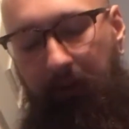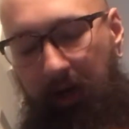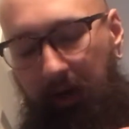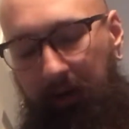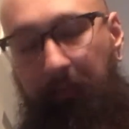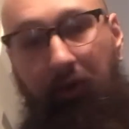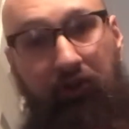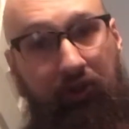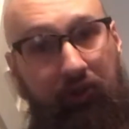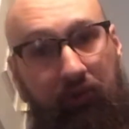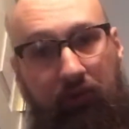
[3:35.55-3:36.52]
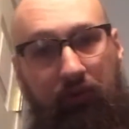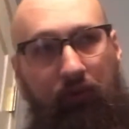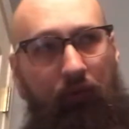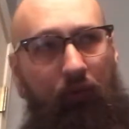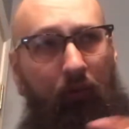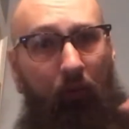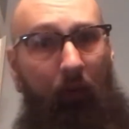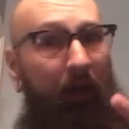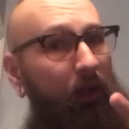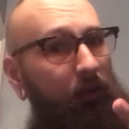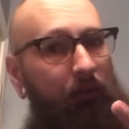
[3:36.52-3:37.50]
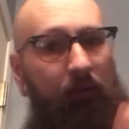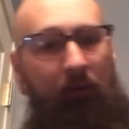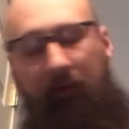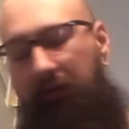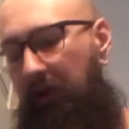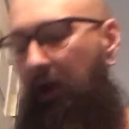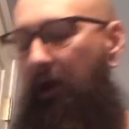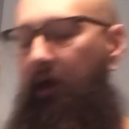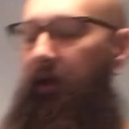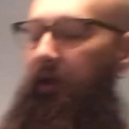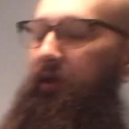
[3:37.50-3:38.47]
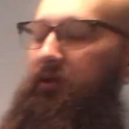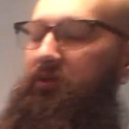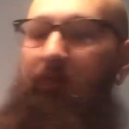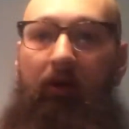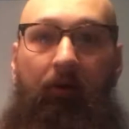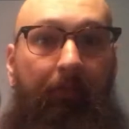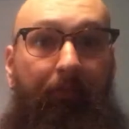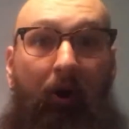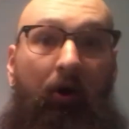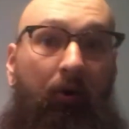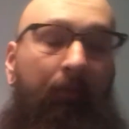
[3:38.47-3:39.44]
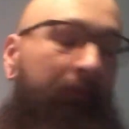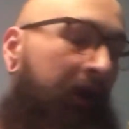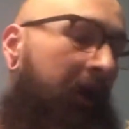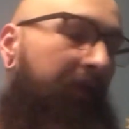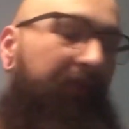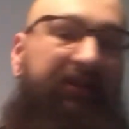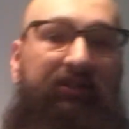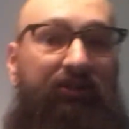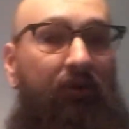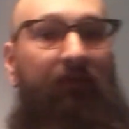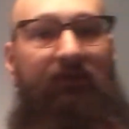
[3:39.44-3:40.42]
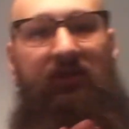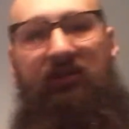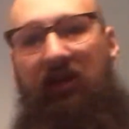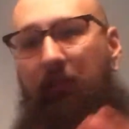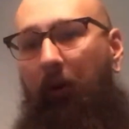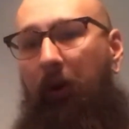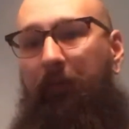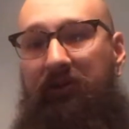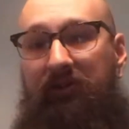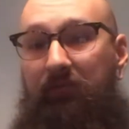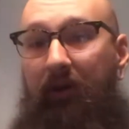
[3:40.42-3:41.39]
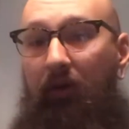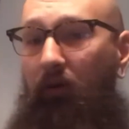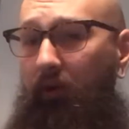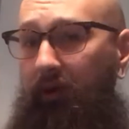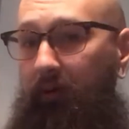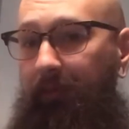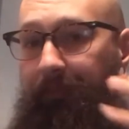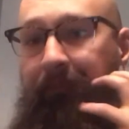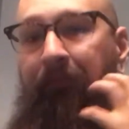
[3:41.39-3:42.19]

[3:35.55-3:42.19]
Product number 3 is beard balm. This serves the same purpose as beard oil,